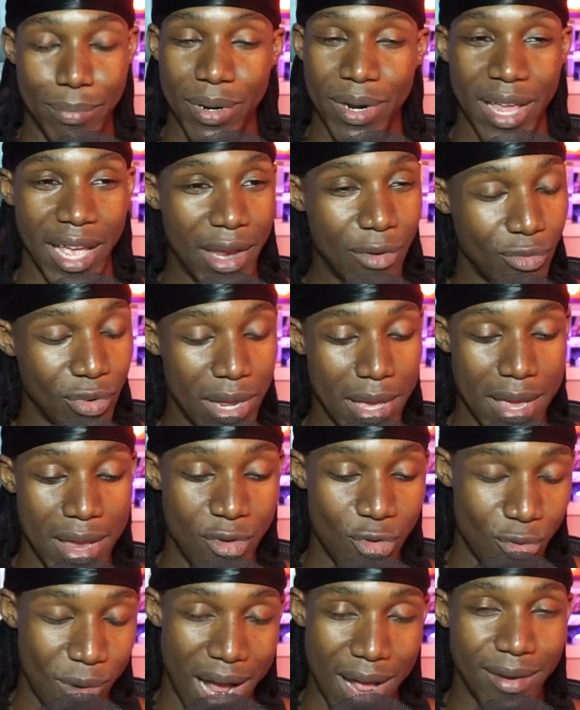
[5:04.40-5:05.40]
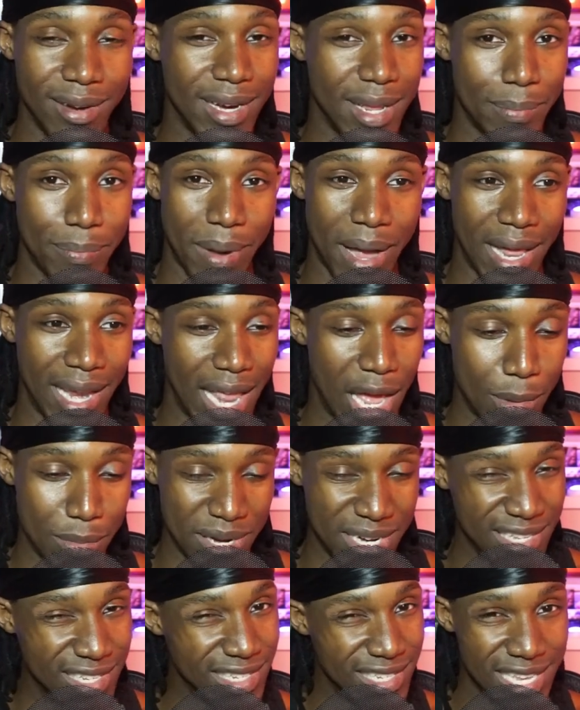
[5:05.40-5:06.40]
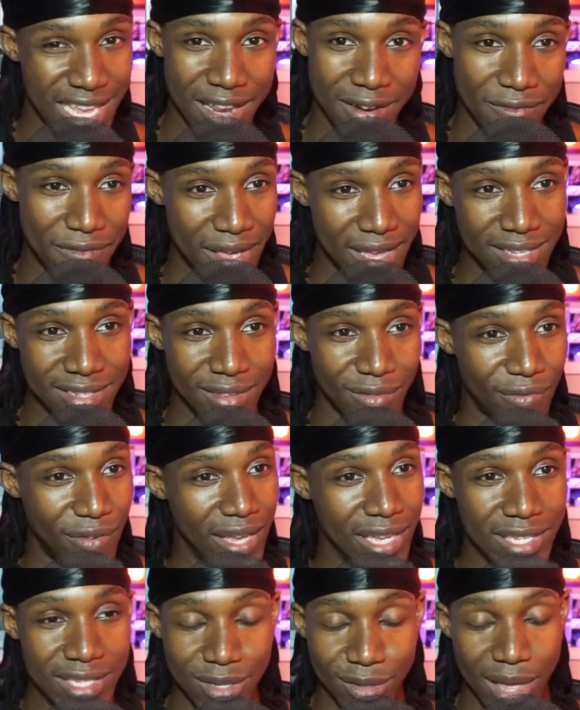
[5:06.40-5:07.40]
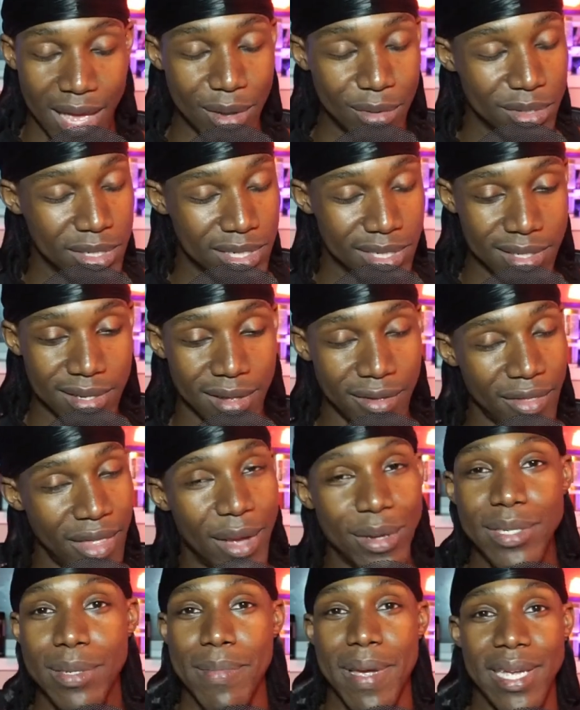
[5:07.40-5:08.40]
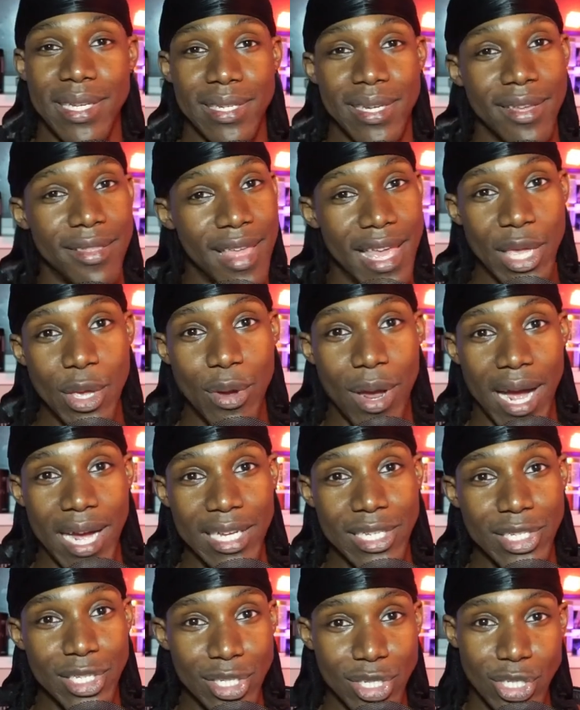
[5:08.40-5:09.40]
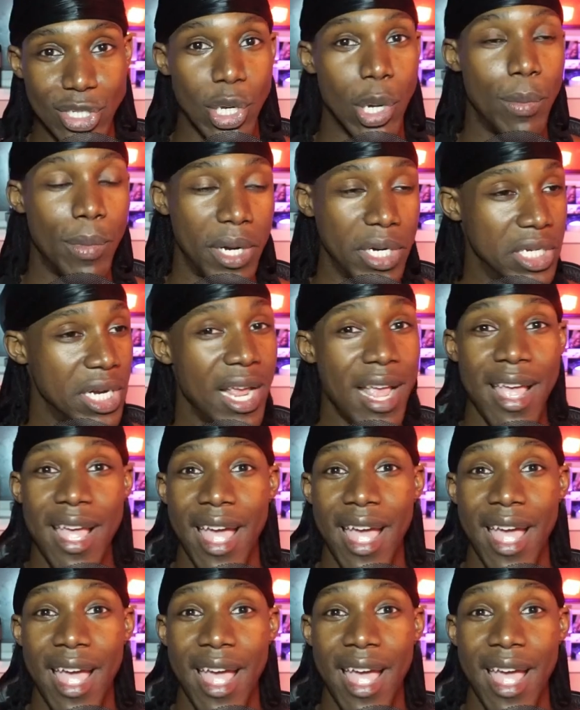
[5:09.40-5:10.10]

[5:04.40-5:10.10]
but like it really grounded it by allowing me to see it face to face. So that was amazing. Thank you guys so much.